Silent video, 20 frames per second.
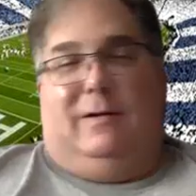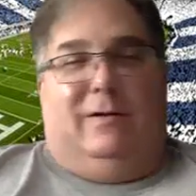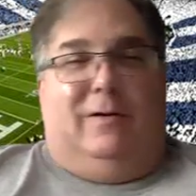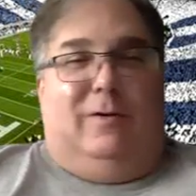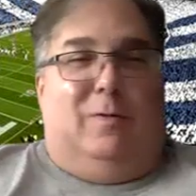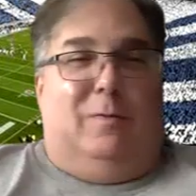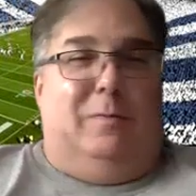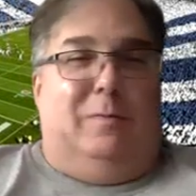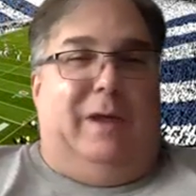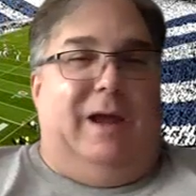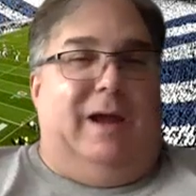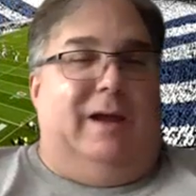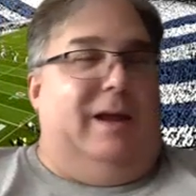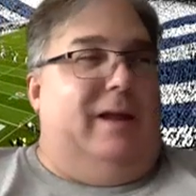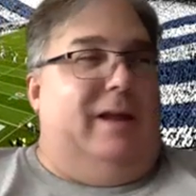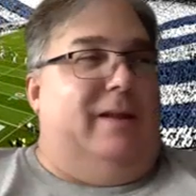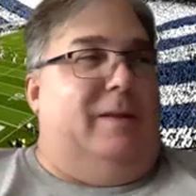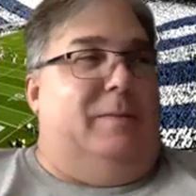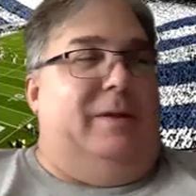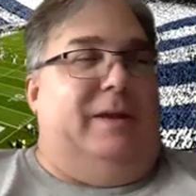oh man,
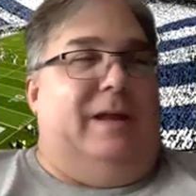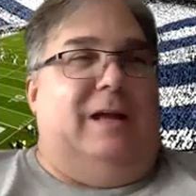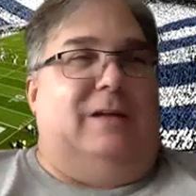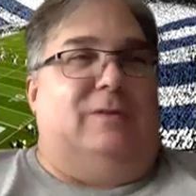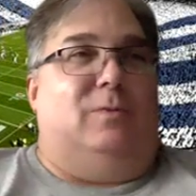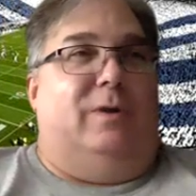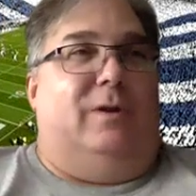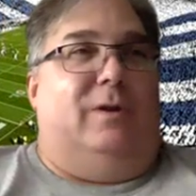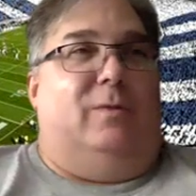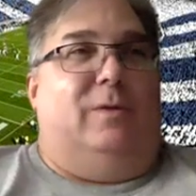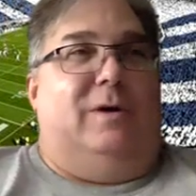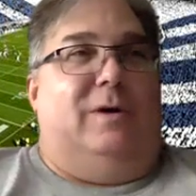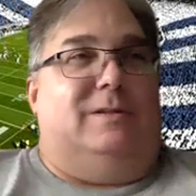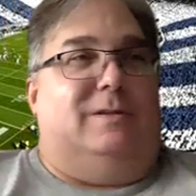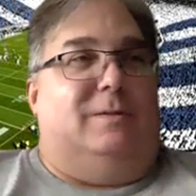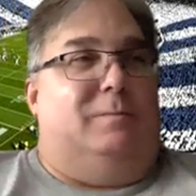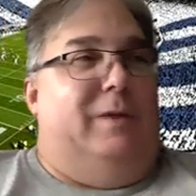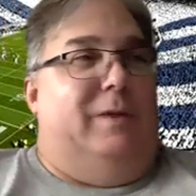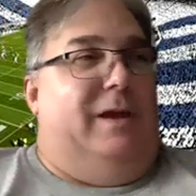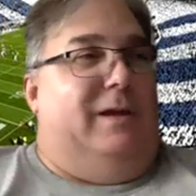that, I mean, that's one of the ones
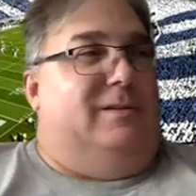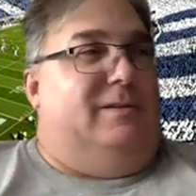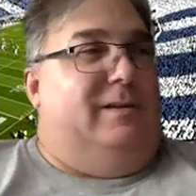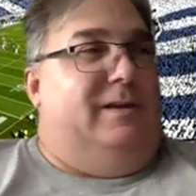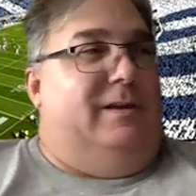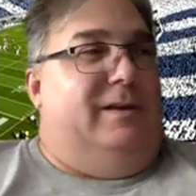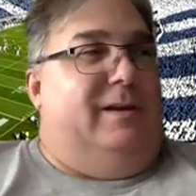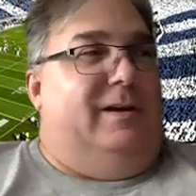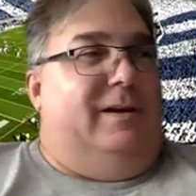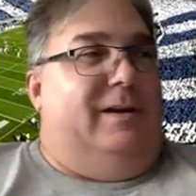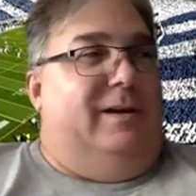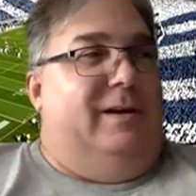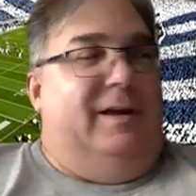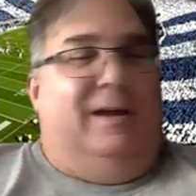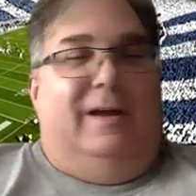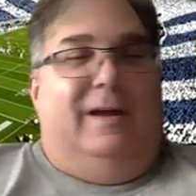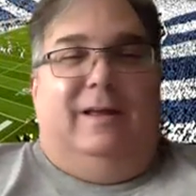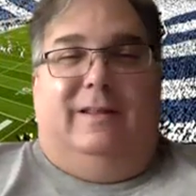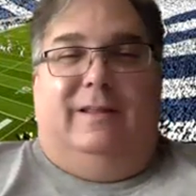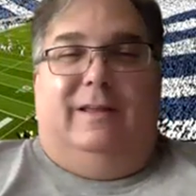that makes the uh,
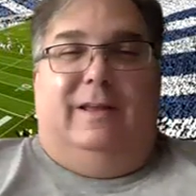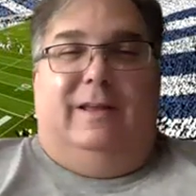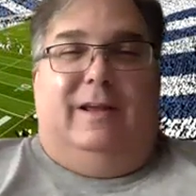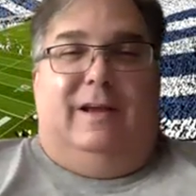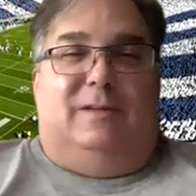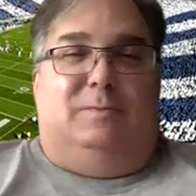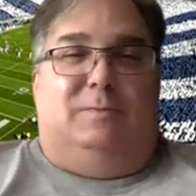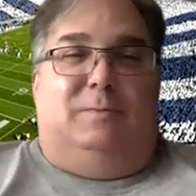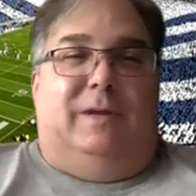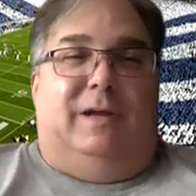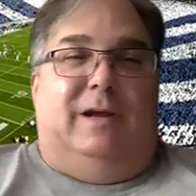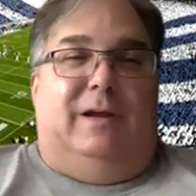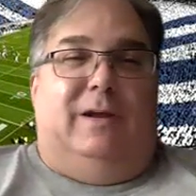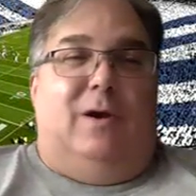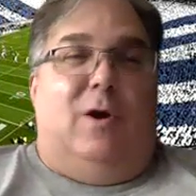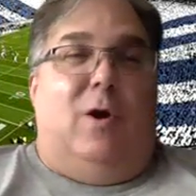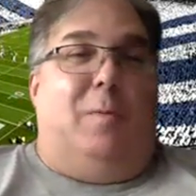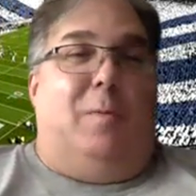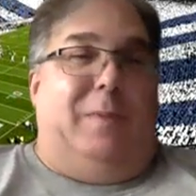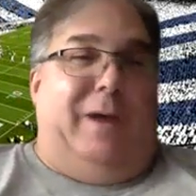the ESPN
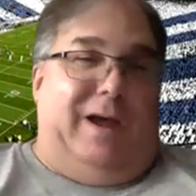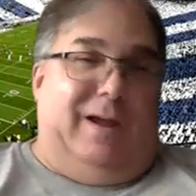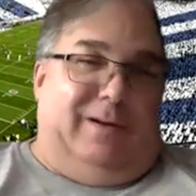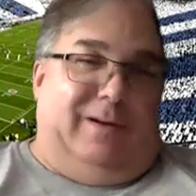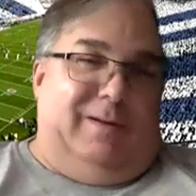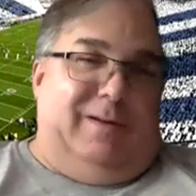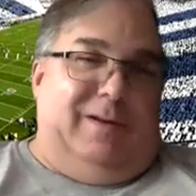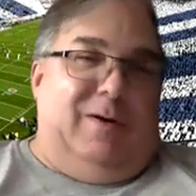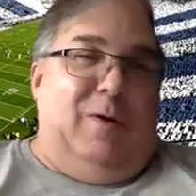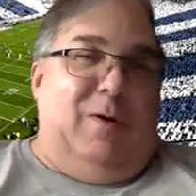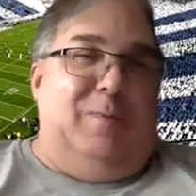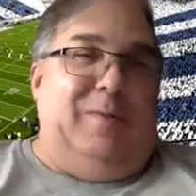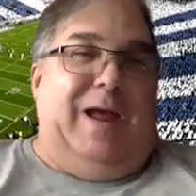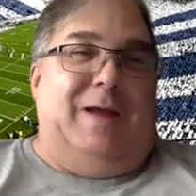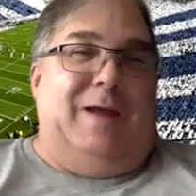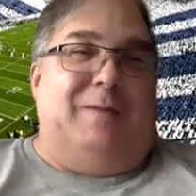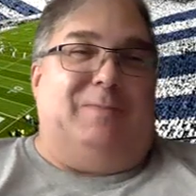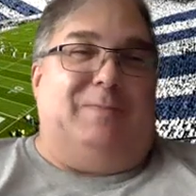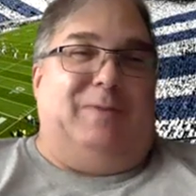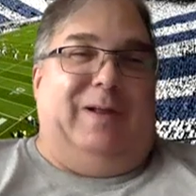oh man, oh man